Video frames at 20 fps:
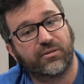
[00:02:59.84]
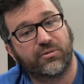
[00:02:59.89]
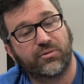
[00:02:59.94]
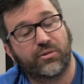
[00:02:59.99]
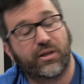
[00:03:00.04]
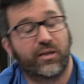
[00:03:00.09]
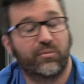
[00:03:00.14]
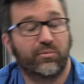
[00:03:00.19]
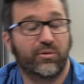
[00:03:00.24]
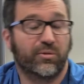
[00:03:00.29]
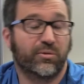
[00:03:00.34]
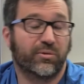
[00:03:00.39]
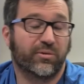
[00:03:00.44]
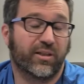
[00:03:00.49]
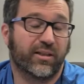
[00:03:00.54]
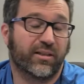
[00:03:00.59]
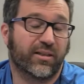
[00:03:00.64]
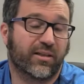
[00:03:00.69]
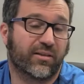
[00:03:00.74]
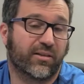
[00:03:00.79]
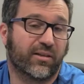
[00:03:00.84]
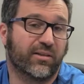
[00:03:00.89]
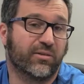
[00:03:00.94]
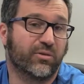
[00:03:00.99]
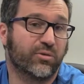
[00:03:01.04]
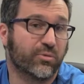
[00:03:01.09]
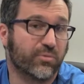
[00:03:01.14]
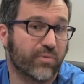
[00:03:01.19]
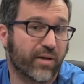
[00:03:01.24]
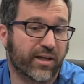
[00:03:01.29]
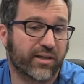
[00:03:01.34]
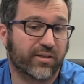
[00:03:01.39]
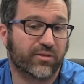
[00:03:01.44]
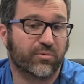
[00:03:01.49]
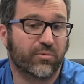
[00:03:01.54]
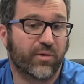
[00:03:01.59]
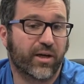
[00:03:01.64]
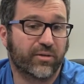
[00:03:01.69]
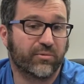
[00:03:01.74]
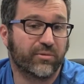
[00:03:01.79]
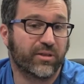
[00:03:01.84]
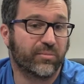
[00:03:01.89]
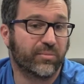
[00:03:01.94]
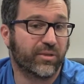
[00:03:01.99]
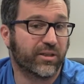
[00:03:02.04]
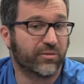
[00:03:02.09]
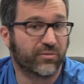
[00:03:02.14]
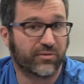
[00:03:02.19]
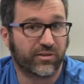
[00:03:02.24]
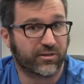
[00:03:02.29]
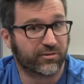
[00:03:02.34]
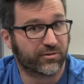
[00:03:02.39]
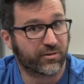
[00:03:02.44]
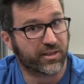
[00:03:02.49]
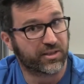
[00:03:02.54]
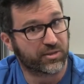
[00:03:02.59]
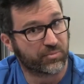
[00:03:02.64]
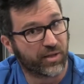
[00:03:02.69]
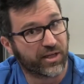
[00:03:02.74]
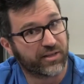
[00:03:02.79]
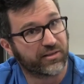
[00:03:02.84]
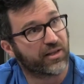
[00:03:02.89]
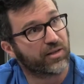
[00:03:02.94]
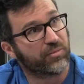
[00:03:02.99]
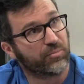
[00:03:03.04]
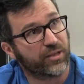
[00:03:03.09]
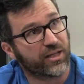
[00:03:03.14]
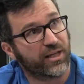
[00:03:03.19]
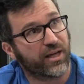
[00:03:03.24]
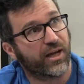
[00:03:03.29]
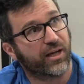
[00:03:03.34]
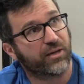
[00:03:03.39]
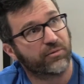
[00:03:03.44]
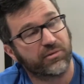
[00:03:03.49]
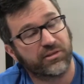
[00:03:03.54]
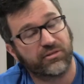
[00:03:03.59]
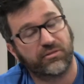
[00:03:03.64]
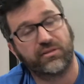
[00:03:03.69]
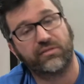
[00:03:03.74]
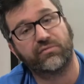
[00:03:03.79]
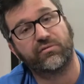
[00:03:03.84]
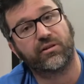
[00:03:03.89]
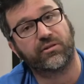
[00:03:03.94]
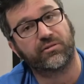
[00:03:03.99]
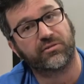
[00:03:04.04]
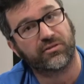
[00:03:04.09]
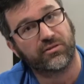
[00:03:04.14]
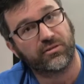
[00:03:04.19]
you can use it as in two ways. One will be using the HBase API with a different